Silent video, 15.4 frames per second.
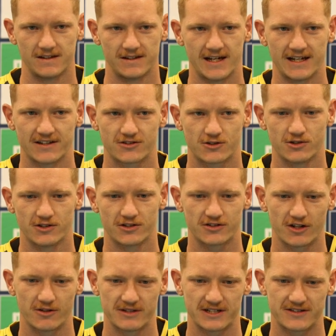Yeah, it's good. It's
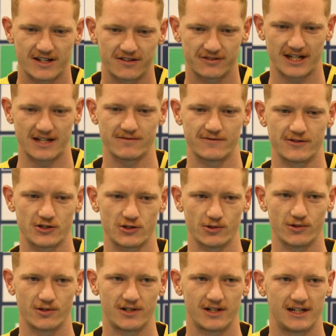going to be a tough game for
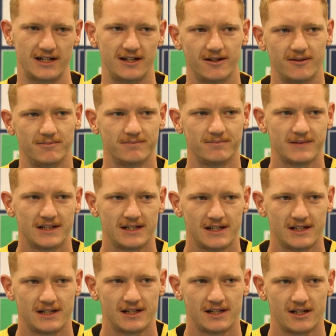sure. Um,
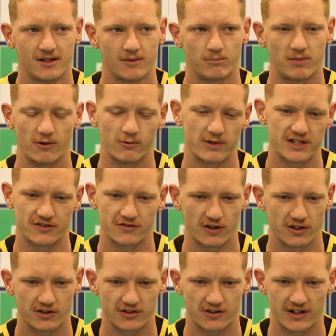but we're just
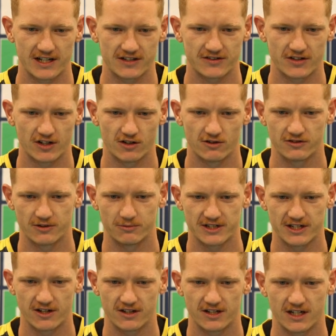focused on ourselves, and
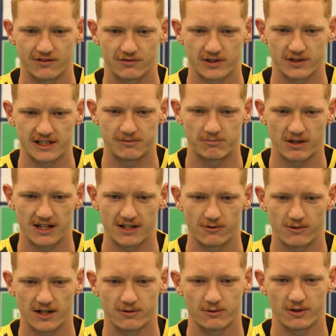we know that if we play the
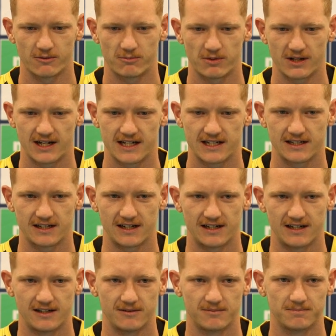way we want to play.
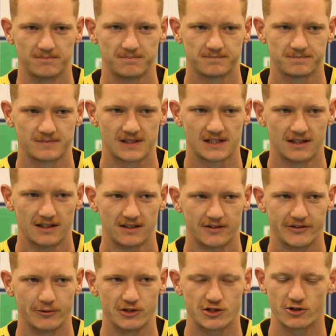Um,
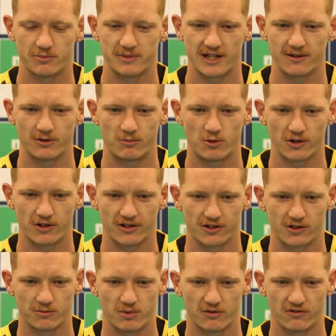that we should be able to put on a
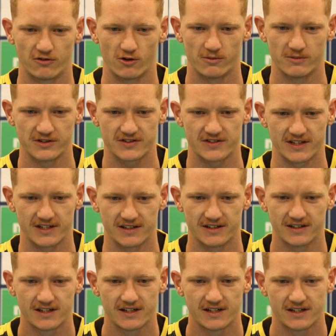good performance
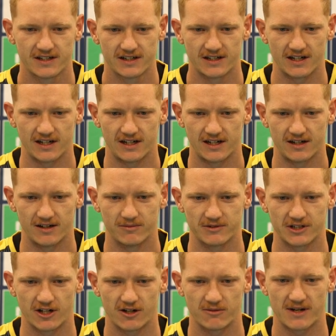and um,
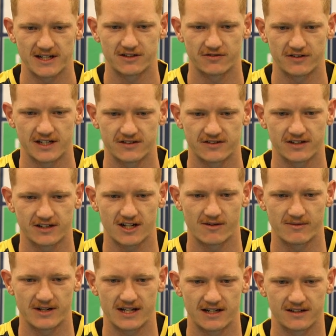you know make the fans that
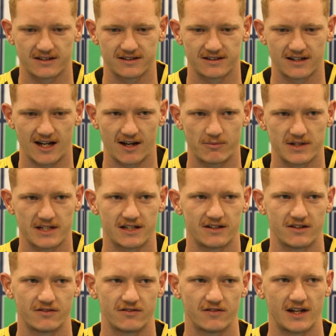come out happy
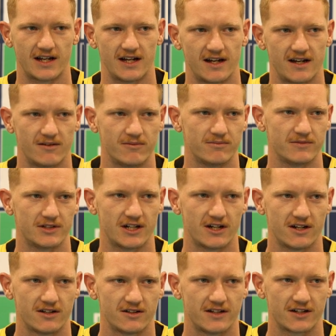and um, you
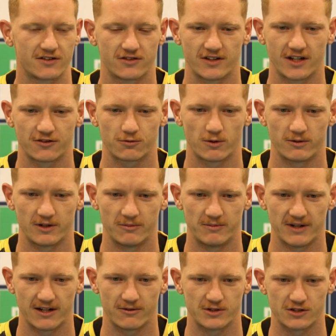know that's that's what we're
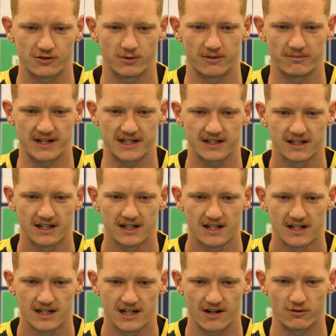about. We just want to make
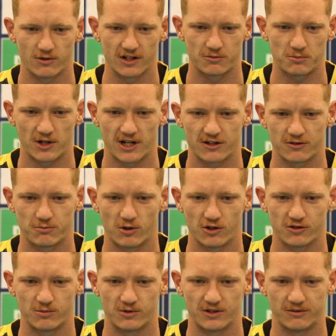everyone as proud as
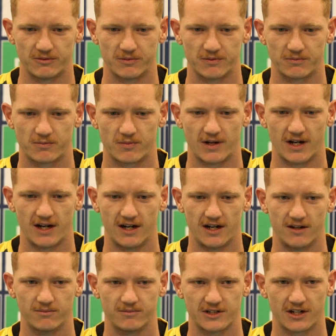possible and
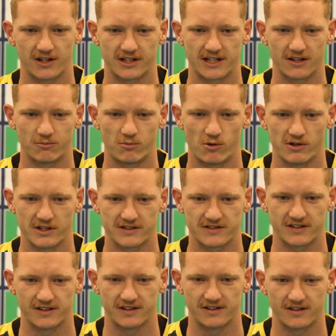um, you know get the
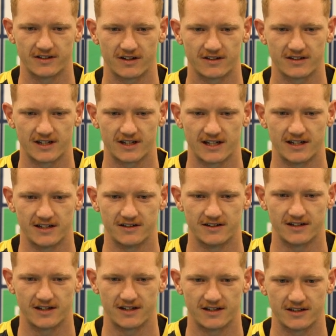points and
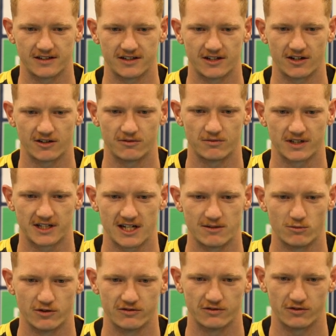and uh, you know keep
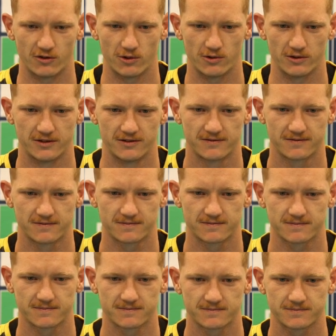moving forward.
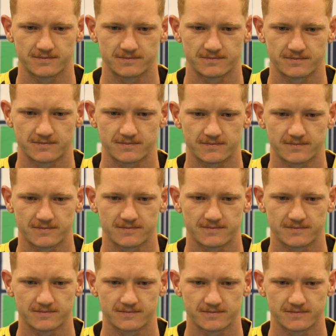
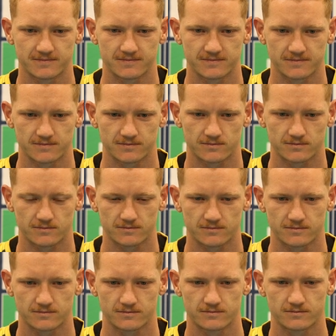And you've had a bit of a
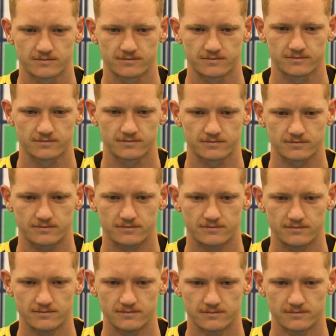disrupted
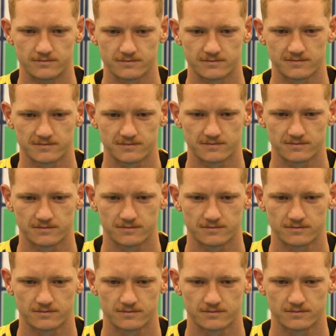um, Christmas
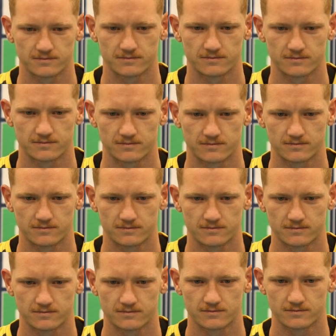period. How has that affected
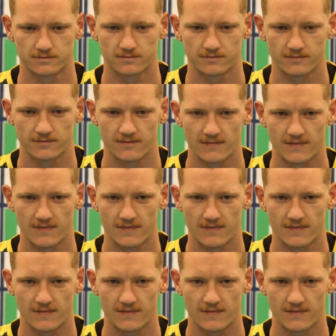training?